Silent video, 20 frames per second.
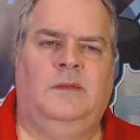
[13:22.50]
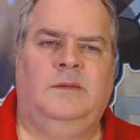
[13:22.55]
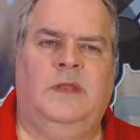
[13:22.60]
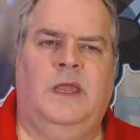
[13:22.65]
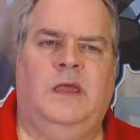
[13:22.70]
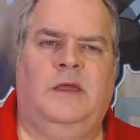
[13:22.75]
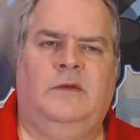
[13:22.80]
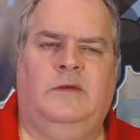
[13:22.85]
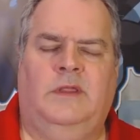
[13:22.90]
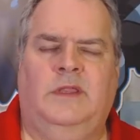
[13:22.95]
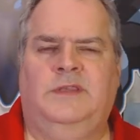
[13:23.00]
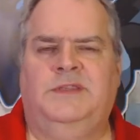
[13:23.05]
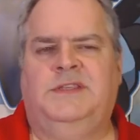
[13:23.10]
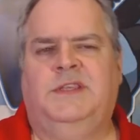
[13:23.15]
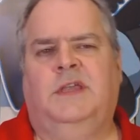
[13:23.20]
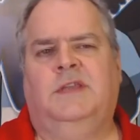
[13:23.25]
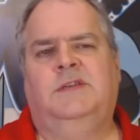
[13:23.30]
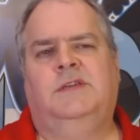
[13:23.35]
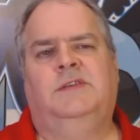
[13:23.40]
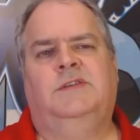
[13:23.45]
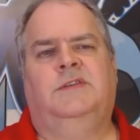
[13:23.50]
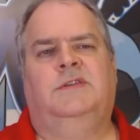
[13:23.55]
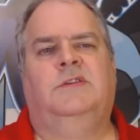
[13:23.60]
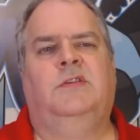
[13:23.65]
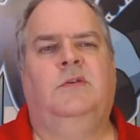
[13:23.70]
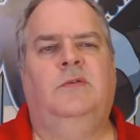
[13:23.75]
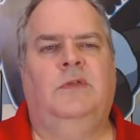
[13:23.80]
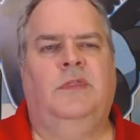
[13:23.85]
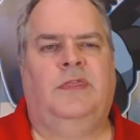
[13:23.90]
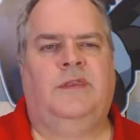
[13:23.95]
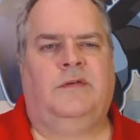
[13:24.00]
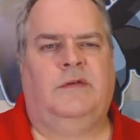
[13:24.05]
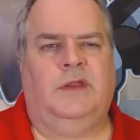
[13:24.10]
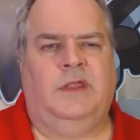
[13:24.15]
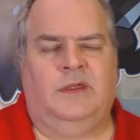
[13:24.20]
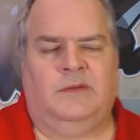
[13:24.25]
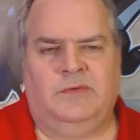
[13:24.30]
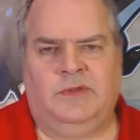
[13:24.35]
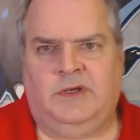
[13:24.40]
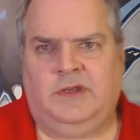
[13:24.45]
Now, in sections 2 and
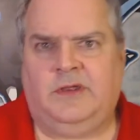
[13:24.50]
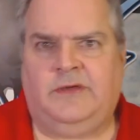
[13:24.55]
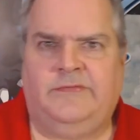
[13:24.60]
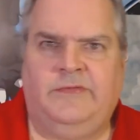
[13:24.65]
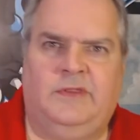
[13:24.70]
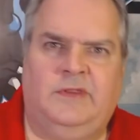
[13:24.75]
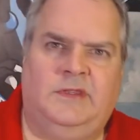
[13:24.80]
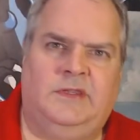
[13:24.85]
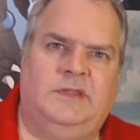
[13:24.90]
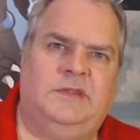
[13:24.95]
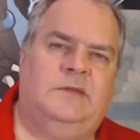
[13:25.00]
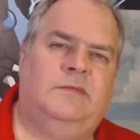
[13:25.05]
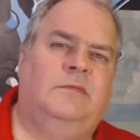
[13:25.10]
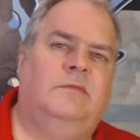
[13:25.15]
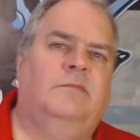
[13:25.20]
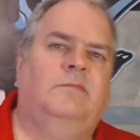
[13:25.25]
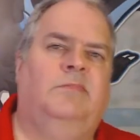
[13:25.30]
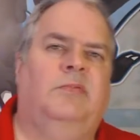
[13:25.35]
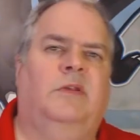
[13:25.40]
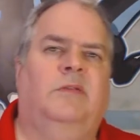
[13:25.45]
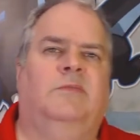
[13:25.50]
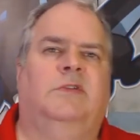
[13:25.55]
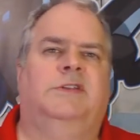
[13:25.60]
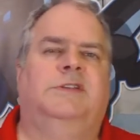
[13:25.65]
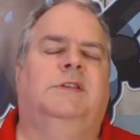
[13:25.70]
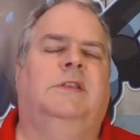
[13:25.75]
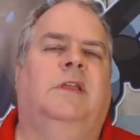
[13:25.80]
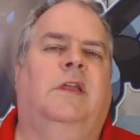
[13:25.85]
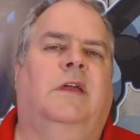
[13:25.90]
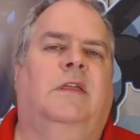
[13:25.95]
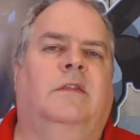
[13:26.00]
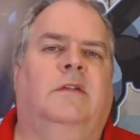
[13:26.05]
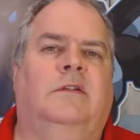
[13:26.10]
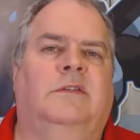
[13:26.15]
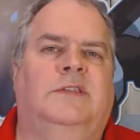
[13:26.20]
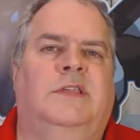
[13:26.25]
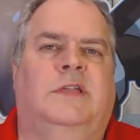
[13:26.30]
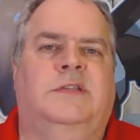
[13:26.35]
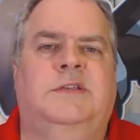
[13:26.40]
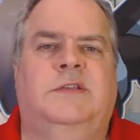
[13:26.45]
3, I'm going to cover these pretty much together.
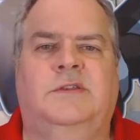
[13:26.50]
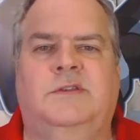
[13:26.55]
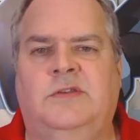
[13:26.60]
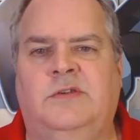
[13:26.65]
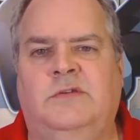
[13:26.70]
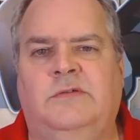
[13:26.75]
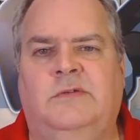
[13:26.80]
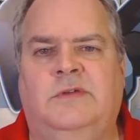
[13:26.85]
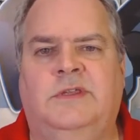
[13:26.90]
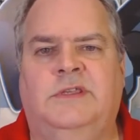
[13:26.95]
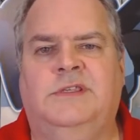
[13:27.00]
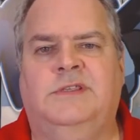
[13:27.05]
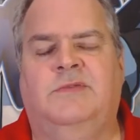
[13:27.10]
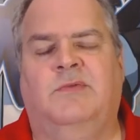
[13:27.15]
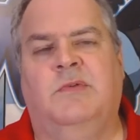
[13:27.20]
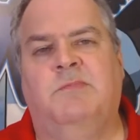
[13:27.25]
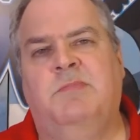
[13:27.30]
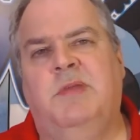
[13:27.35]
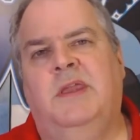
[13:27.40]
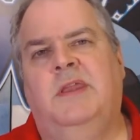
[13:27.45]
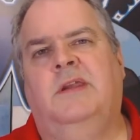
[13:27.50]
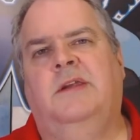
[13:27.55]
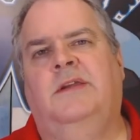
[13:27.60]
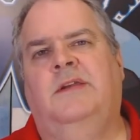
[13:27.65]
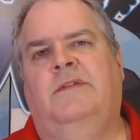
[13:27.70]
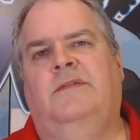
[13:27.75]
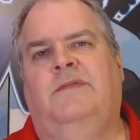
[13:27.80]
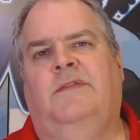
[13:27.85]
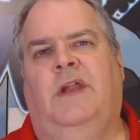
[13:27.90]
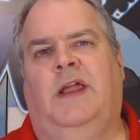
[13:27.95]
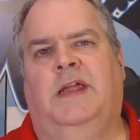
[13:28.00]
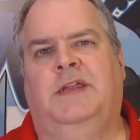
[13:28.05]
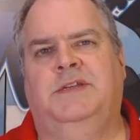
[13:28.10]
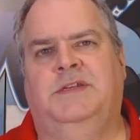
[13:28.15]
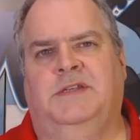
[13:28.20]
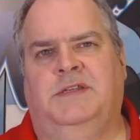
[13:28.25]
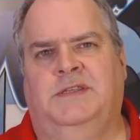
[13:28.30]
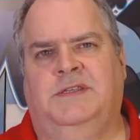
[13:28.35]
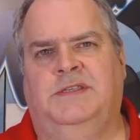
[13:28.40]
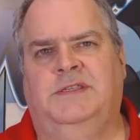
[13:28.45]
Section 2 is repeated
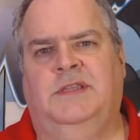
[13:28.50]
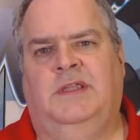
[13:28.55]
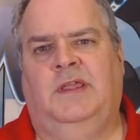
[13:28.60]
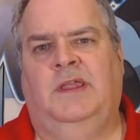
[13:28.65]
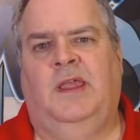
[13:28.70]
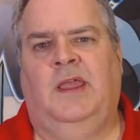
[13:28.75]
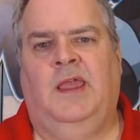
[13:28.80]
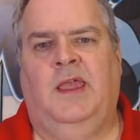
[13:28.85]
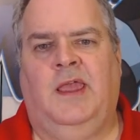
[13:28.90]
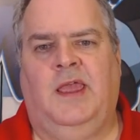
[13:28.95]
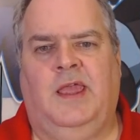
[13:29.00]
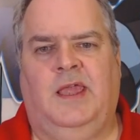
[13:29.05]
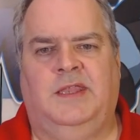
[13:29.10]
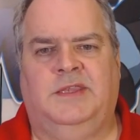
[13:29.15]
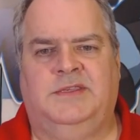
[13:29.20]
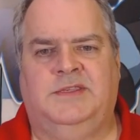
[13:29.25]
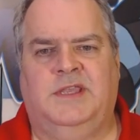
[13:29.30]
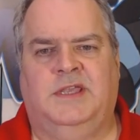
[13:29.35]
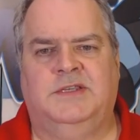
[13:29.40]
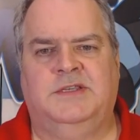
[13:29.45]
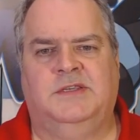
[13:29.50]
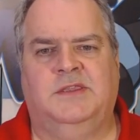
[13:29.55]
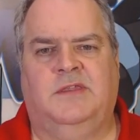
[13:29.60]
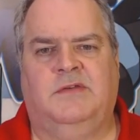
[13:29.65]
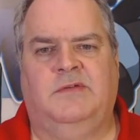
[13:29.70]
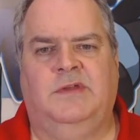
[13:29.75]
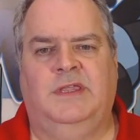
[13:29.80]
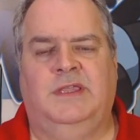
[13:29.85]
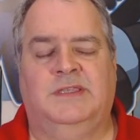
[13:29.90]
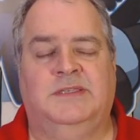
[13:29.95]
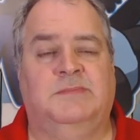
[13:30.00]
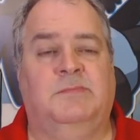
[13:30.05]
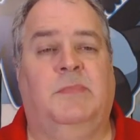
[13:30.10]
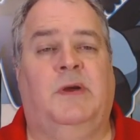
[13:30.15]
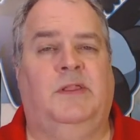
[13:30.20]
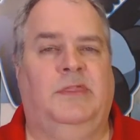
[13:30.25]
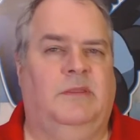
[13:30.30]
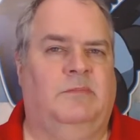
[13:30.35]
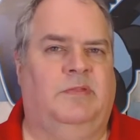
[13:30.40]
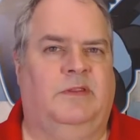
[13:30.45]
infractions, and section 3 is
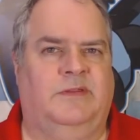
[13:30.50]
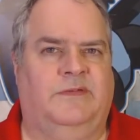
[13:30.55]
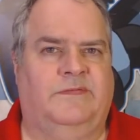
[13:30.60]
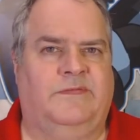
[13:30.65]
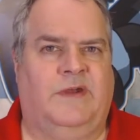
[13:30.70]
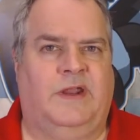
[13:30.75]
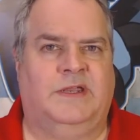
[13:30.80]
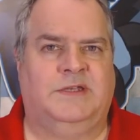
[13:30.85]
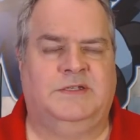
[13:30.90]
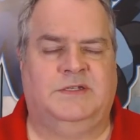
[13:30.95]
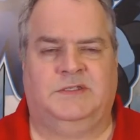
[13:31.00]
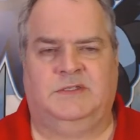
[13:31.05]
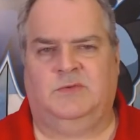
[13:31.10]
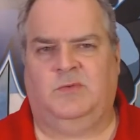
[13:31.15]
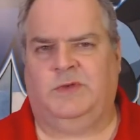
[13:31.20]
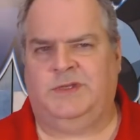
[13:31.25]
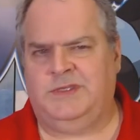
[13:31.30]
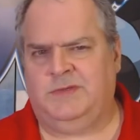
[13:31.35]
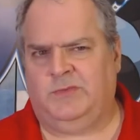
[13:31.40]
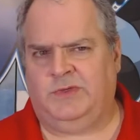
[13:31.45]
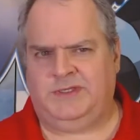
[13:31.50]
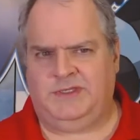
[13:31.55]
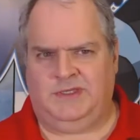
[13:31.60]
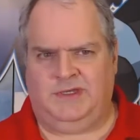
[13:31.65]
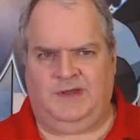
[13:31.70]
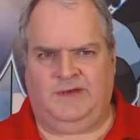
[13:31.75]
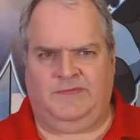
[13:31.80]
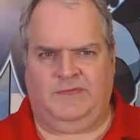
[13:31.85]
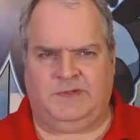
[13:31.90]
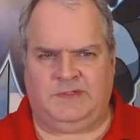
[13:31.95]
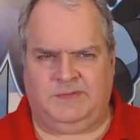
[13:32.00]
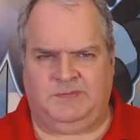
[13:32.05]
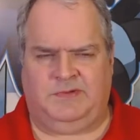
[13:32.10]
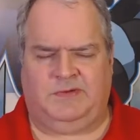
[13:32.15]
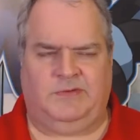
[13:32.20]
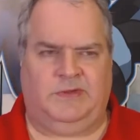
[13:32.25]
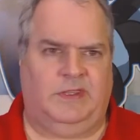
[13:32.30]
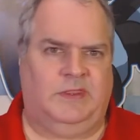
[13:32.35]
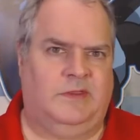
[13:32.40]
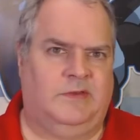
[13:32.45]
multiple infractions. What's the difference
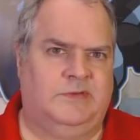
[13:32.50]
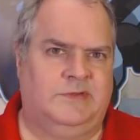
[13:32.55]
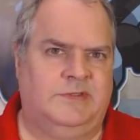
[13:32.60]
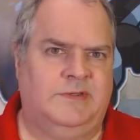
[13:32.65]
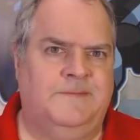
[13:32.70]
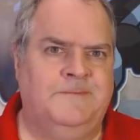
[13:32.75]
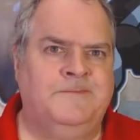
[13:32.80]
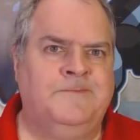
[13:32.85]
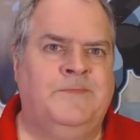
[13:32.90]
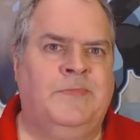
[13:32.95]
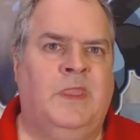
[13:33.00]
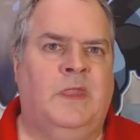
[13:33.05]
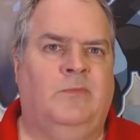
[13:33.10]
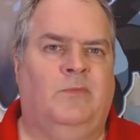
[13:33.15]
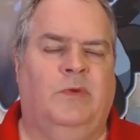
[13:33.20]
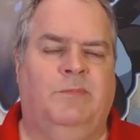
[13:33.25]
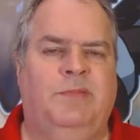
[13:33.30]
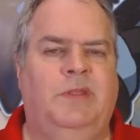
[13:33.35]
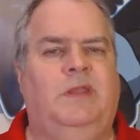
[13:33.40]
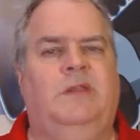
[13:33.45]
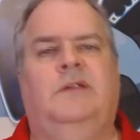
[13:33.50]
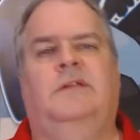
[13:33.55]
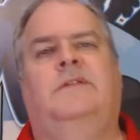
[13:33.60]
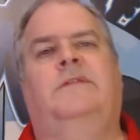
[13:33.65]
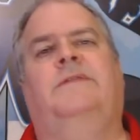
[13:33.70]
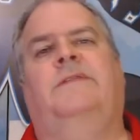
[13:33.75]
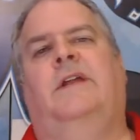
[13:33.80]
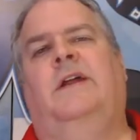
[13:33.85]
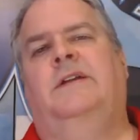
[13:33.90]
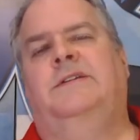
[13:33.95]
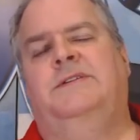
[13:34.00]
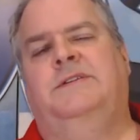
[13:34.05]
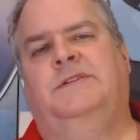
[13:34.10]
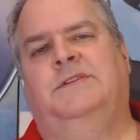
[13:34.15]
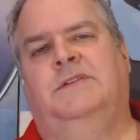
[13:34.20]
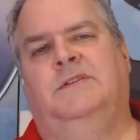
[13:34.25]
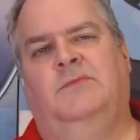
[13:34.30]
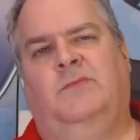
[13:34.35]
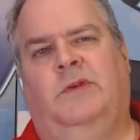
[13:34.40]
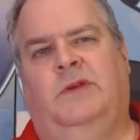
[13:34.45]
between those? Repeated
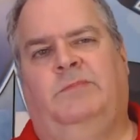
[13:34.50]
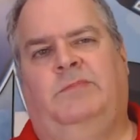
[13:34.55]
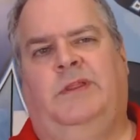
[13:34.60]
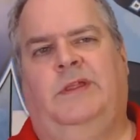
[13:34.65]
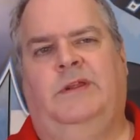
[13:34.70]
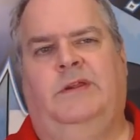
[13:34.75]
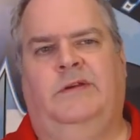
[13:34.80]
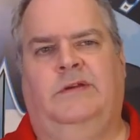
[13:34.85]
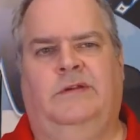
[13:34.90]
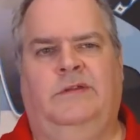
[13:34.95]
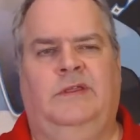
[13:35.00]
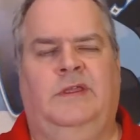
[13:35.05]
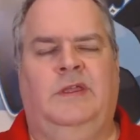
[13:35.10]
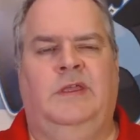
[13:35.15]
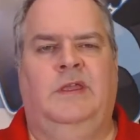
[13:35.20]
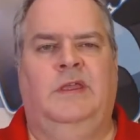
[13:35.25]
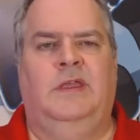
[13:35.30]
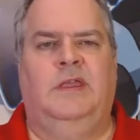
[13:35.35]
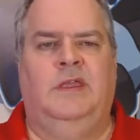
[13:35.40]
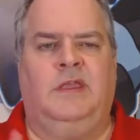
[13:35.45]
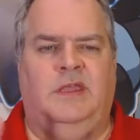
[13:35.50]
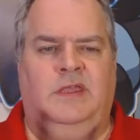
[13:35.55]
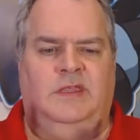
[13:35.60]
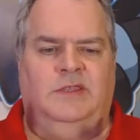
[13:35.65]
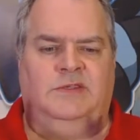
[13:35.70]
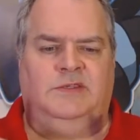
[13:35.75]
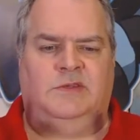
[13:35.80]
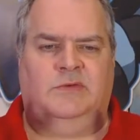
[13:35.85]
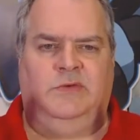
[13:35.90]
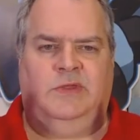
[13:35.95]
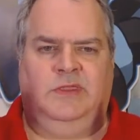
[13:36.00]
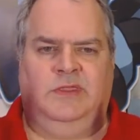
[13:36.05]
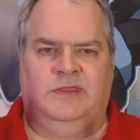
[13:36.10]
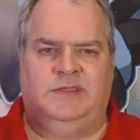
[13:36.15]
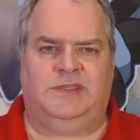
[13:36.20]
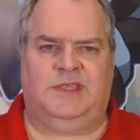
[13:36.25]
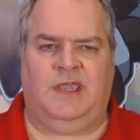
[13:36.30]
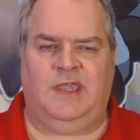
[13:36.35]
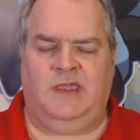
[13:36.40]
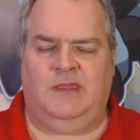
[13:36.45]
infractions is when a player is doing the
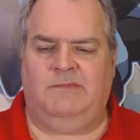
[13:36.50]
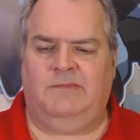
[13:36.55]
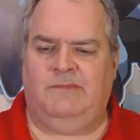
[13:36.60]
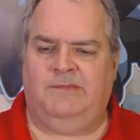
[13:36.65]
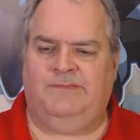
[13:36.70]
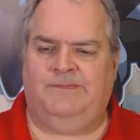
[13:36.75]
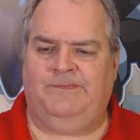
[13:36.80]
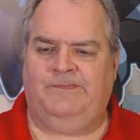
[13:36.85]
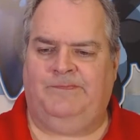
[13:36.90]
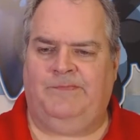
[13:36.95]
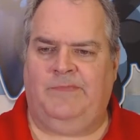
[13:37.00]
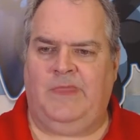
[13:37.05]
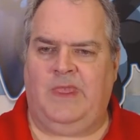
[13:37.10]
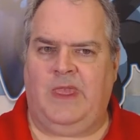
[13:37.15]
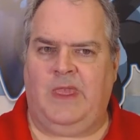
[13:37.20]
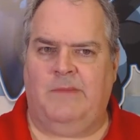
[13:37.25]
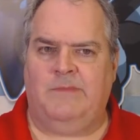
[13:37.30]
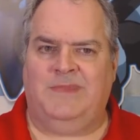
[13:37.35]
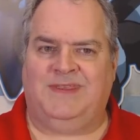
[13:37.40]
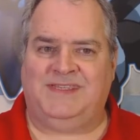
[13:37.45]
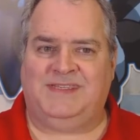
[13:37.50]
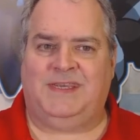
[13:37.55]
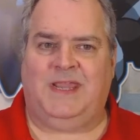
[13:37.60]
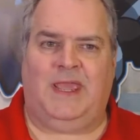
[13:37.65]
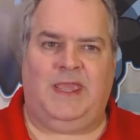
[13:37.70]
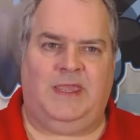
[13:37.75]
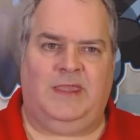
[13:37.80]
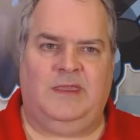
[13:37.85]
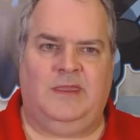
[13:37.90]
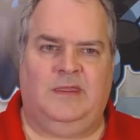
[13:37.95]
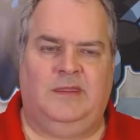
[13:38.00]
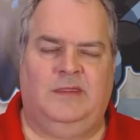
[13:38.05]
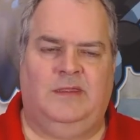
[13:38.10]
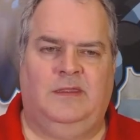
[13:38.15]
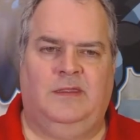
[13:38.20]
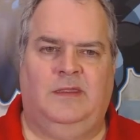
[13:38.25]
same mistake